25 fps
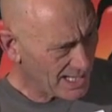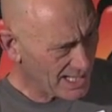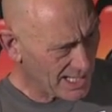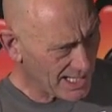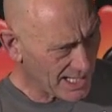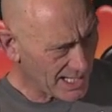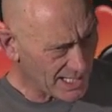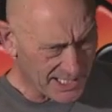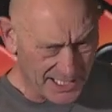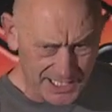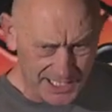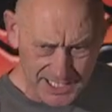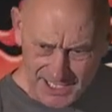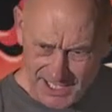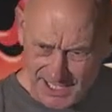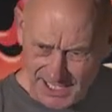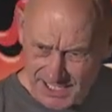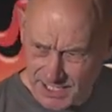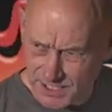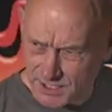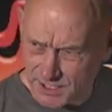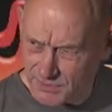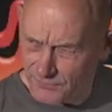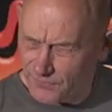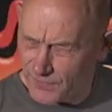and he
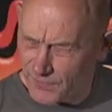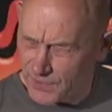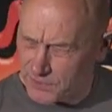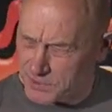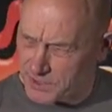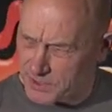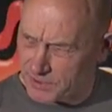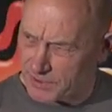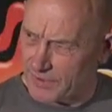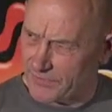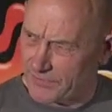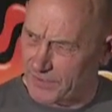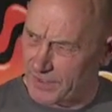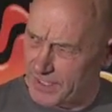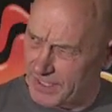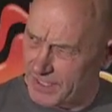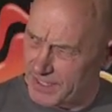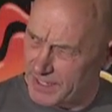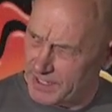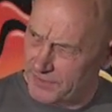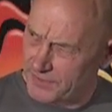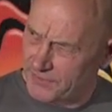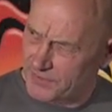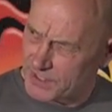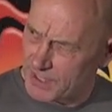insisted on photographing the
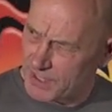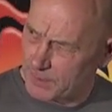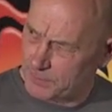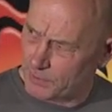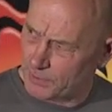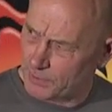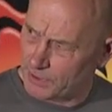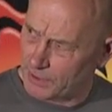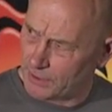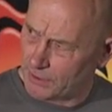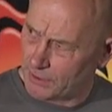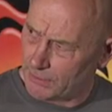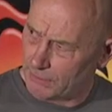knife separately